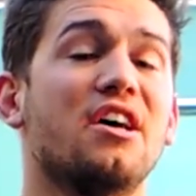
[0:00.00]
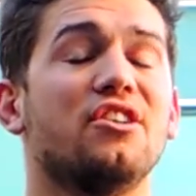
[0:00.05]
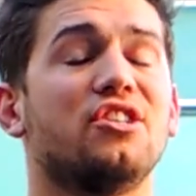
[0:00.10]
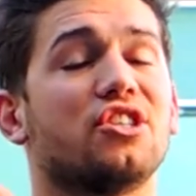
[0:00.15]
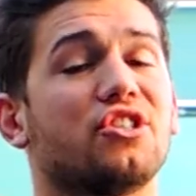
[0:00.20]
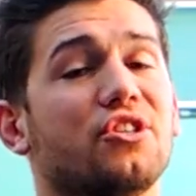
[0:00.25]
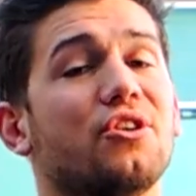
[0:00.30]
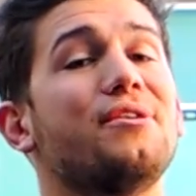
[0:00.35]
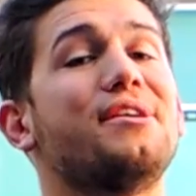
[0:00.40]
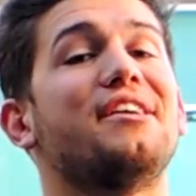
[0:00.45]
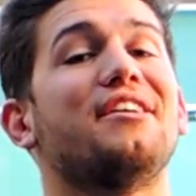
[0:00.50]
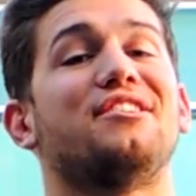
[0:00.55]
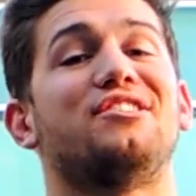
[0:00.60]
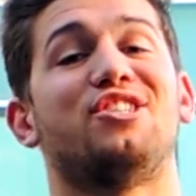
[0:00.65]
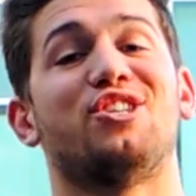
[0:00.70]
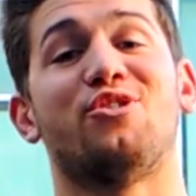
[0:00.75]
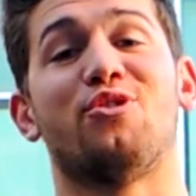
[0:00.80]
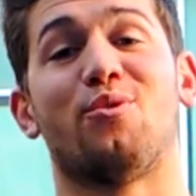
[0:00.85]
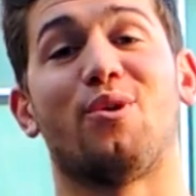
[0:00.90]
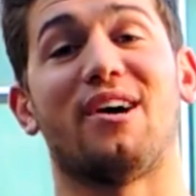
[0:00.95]
just so you get a
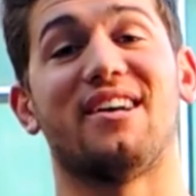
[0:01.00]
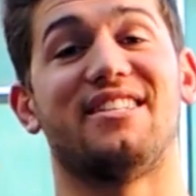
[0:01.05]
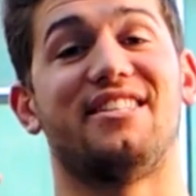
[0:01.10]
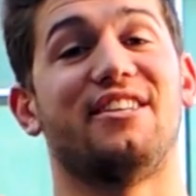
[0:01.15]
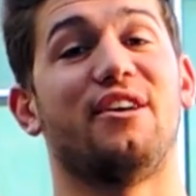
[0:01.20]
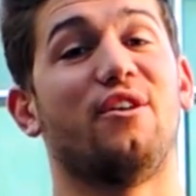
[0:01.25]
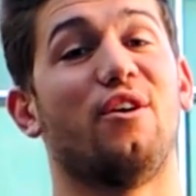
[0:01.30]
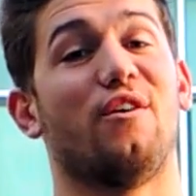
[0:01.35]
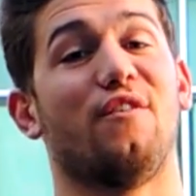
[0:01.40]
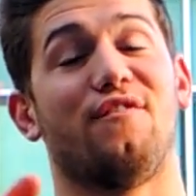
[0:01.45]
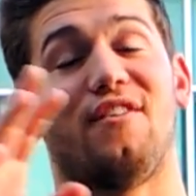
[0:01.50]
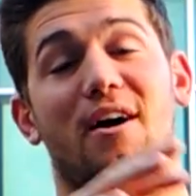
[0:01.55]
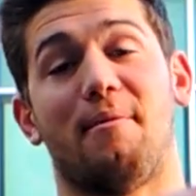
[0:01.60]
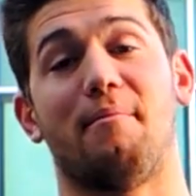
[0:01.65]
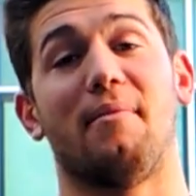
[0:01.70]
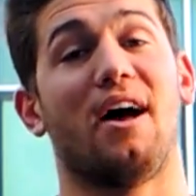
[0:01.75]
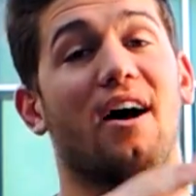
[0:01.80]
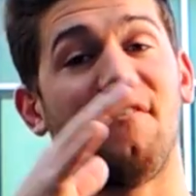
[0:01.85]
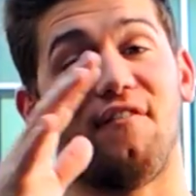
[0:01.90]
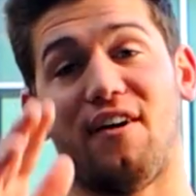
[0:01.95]
general idea of
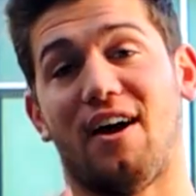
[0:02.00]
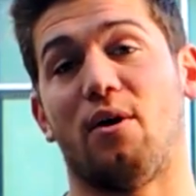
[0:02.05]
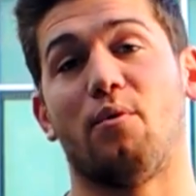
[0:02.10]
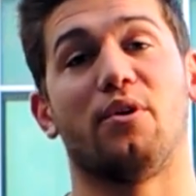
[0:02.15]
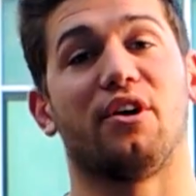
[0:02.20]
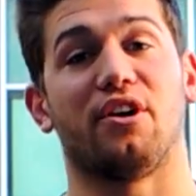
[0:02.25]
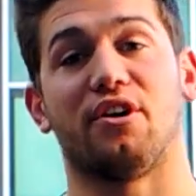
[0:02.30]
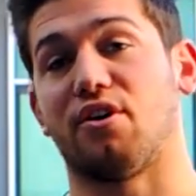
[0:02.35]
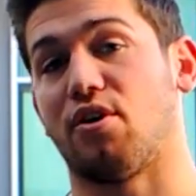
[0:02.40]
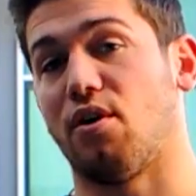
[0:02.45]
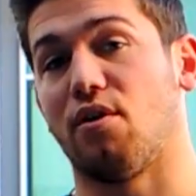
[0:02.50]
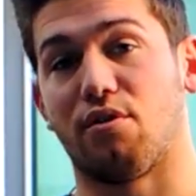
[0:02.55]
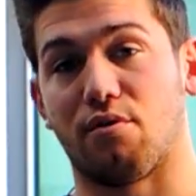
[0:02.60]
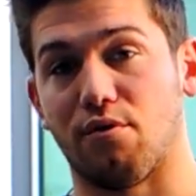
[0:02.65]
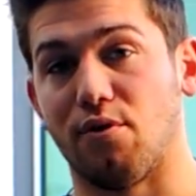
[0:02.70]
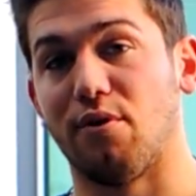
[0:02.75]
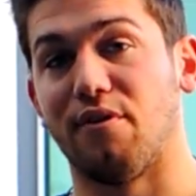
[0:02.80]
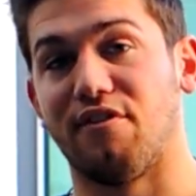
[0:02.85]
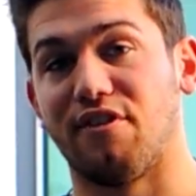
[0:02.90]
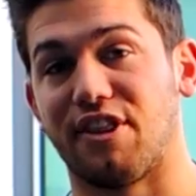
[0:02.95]
how we're going to go
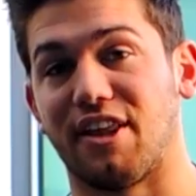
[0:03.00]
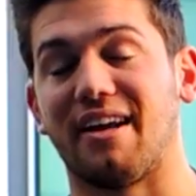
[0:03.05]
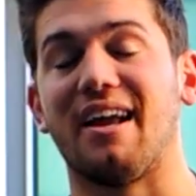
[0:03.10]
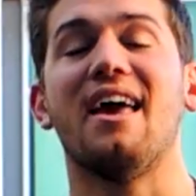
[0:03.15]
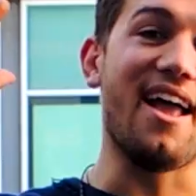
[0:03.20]
through everything.